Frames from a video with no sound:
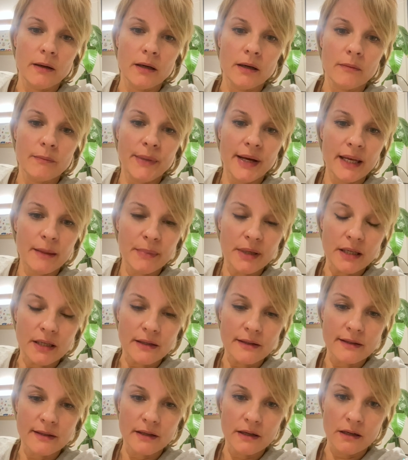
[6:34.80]

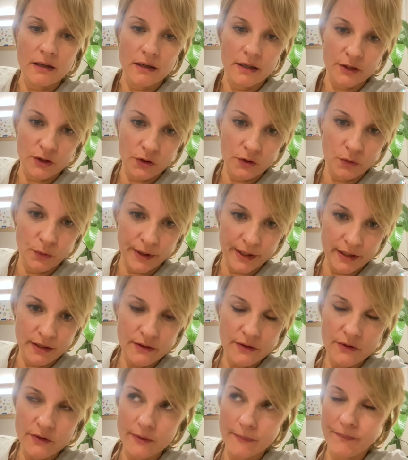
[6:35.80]
babies are
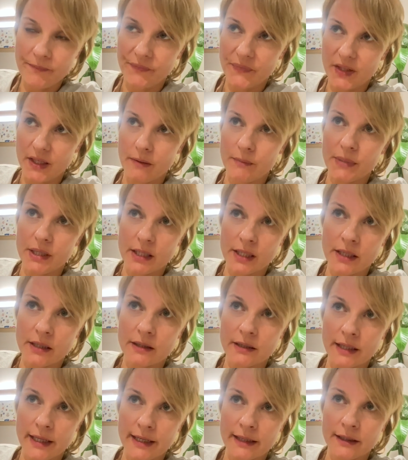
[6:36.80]
twins, meaning
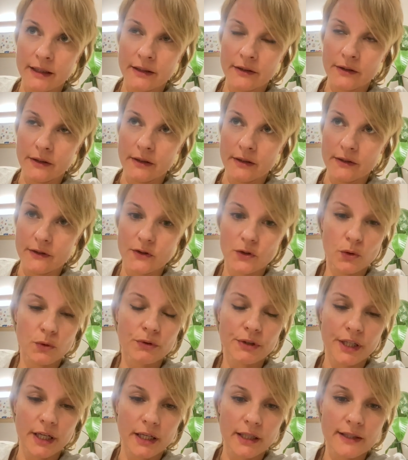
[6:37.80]
like in a
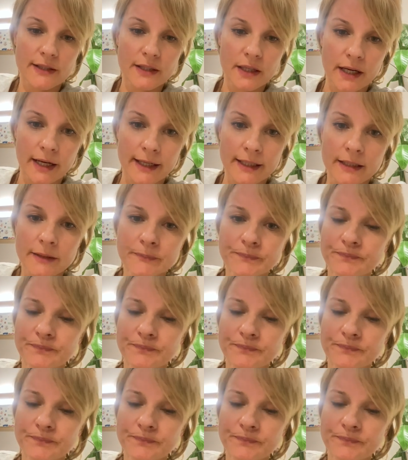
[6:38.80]
zodiac sign,